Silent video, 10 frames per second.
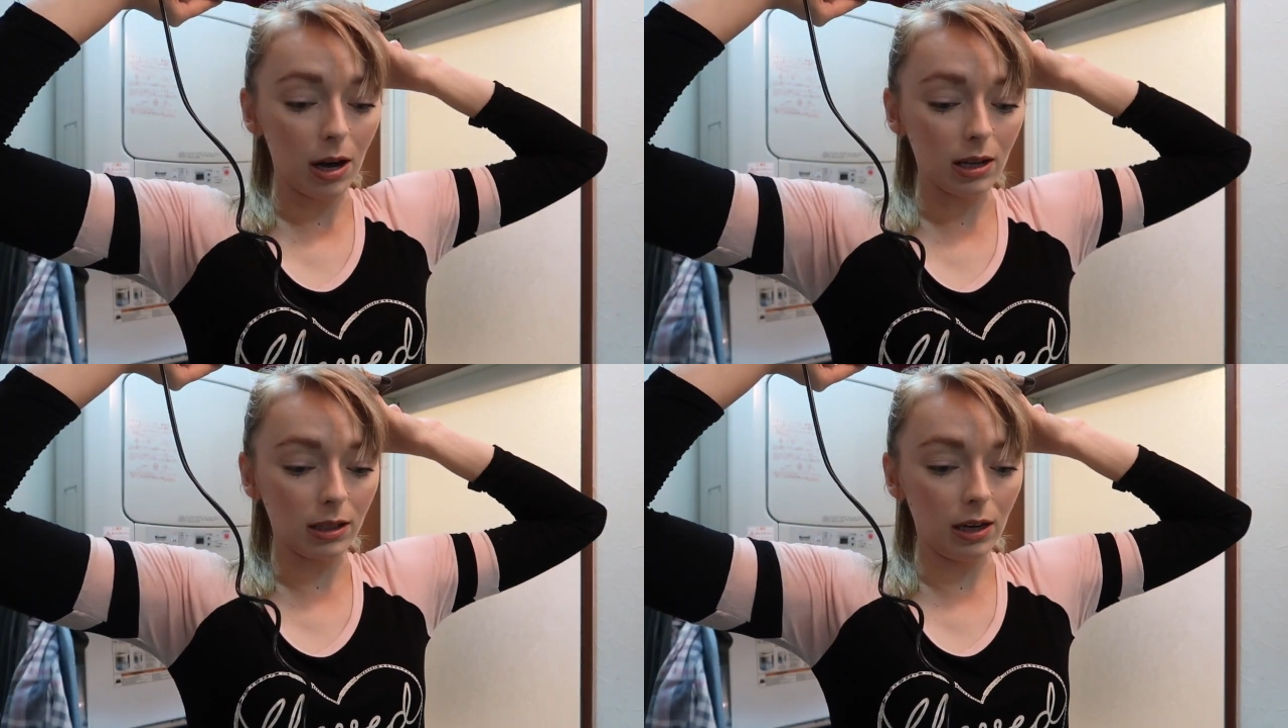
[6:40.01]

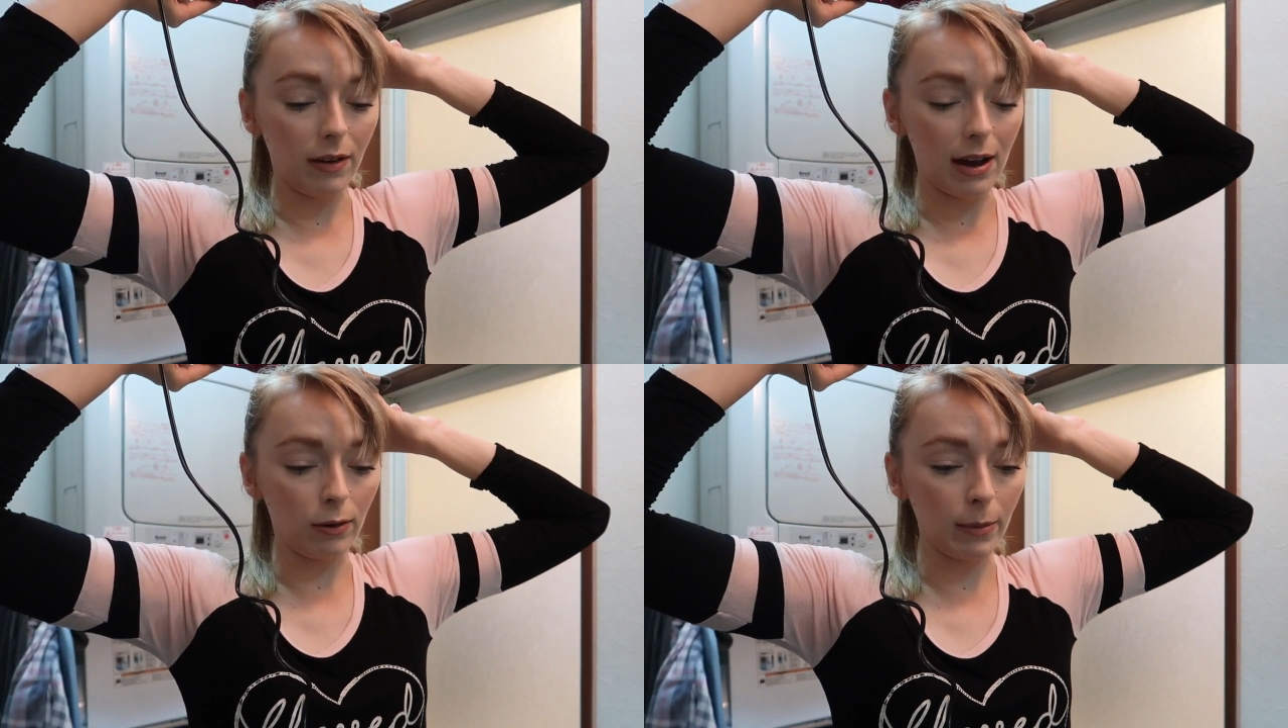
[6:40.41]

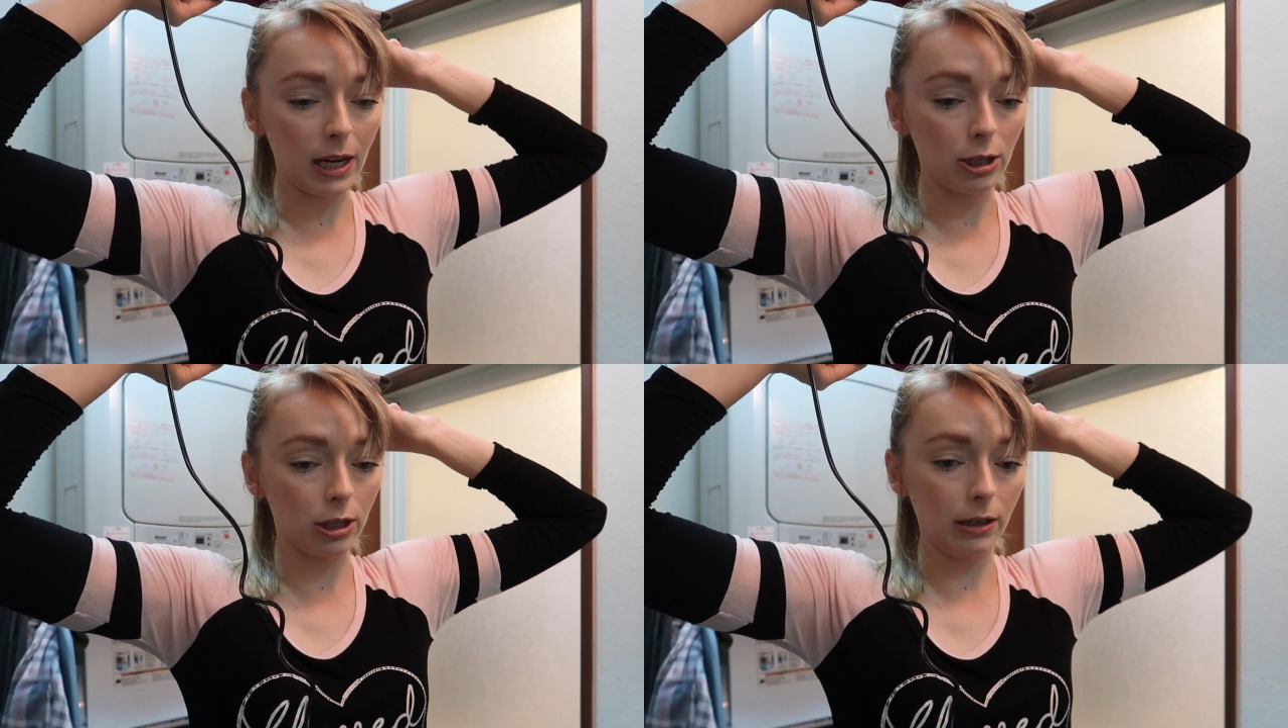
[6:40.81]
Positive
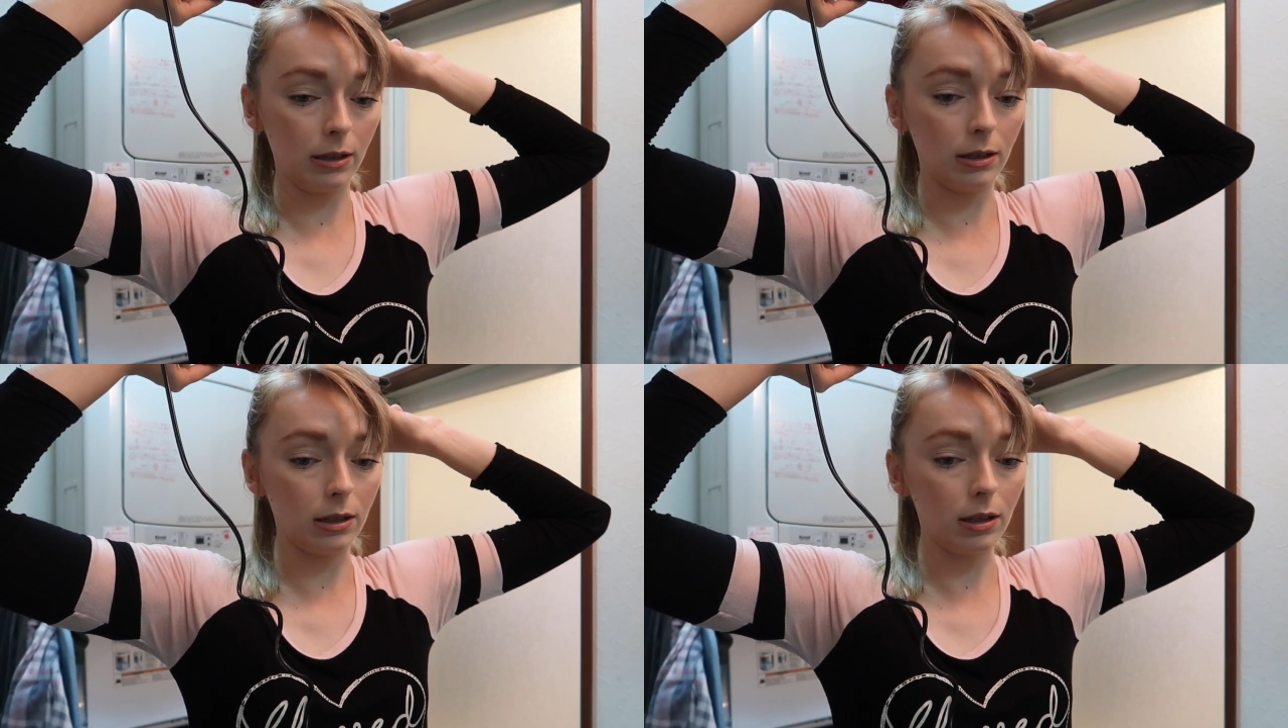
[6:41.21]

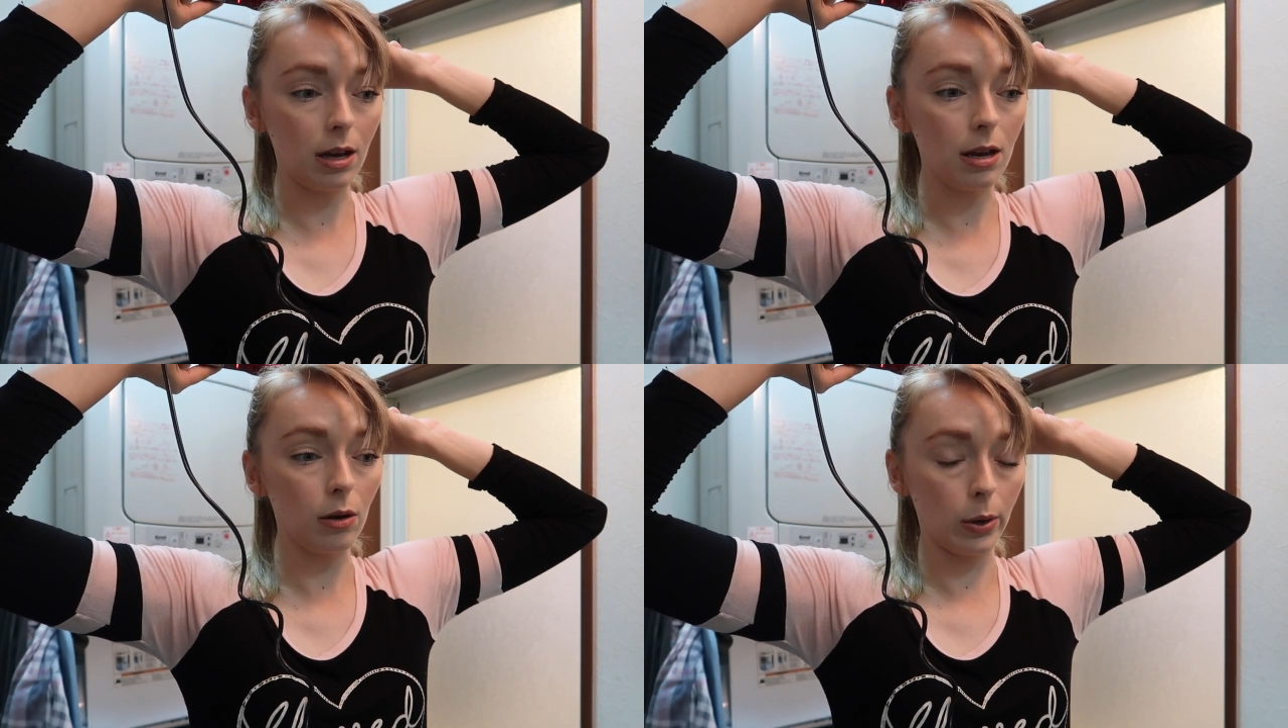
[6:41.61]
affirmations,
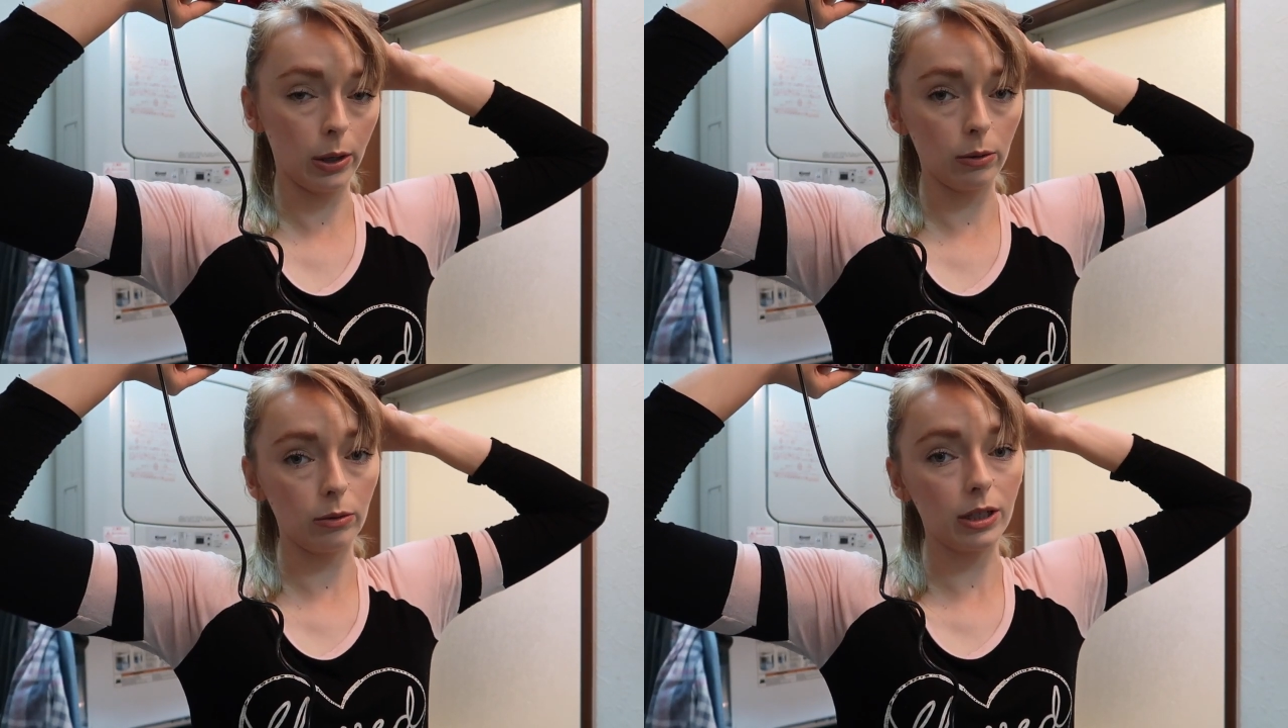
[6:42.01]

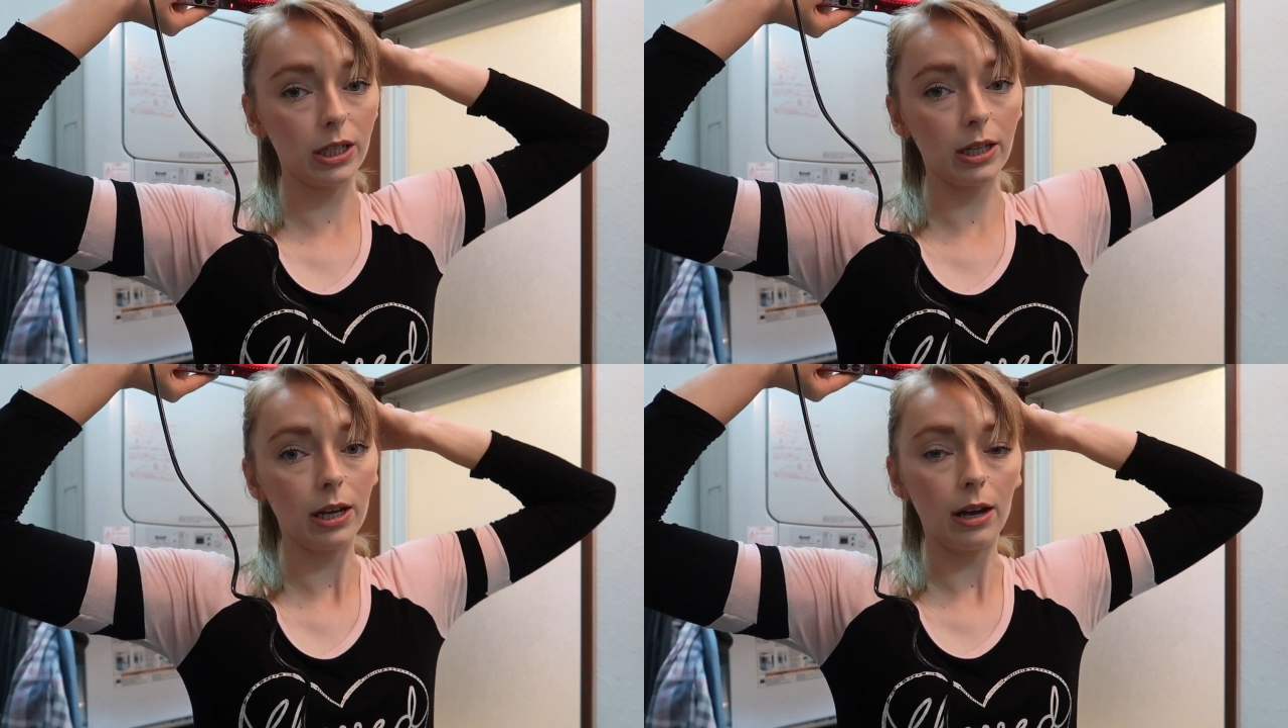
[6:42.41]

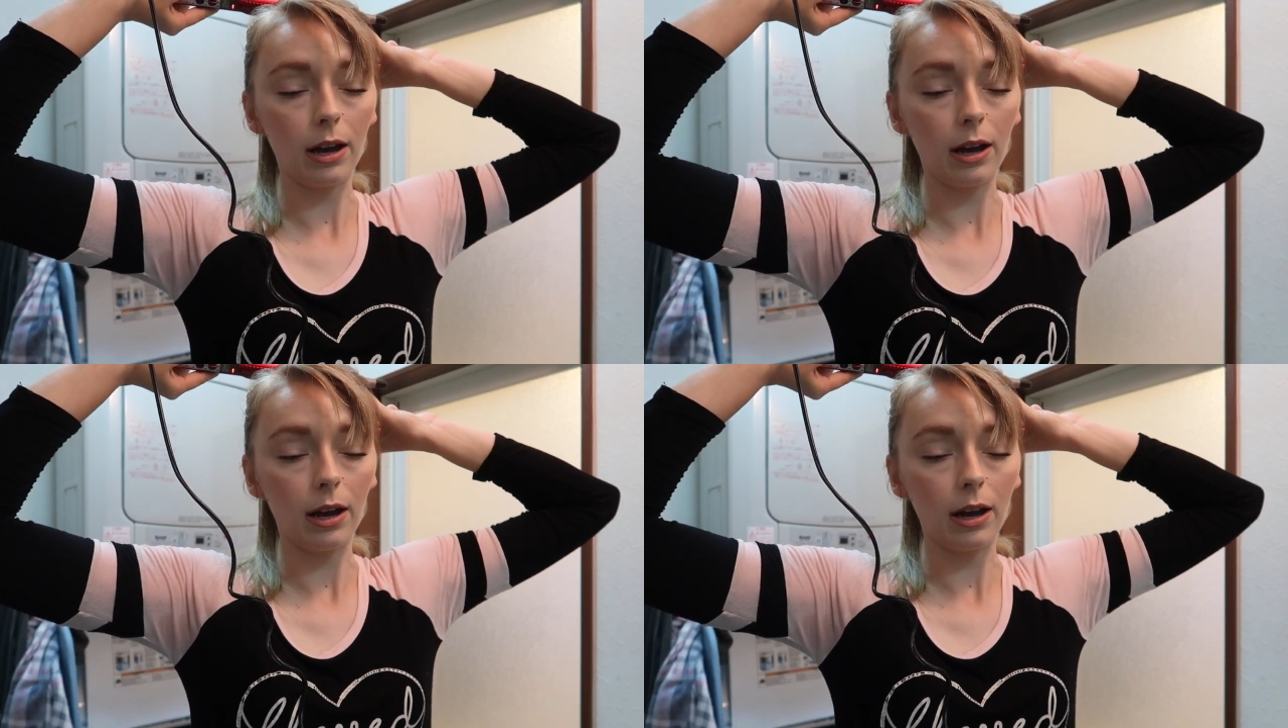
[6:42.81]
quotes,